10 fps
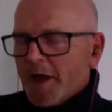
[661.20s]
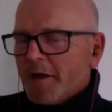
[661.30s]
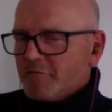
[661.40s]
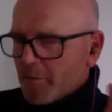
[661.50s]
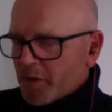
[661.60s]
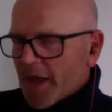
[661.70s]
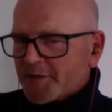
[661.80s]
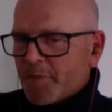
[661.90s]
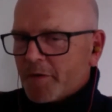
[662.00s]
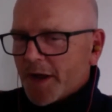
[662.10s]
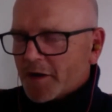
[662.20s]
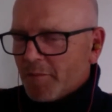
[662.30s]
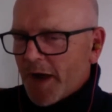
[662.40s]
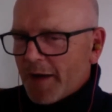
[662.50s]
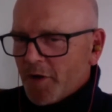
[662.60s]

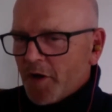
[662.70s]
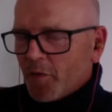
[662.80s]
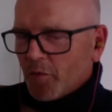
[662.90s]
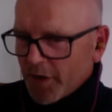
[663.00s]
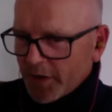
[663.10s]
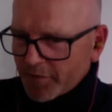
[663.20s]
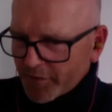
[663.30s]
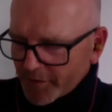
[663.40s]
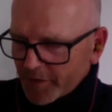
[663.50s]
Obama with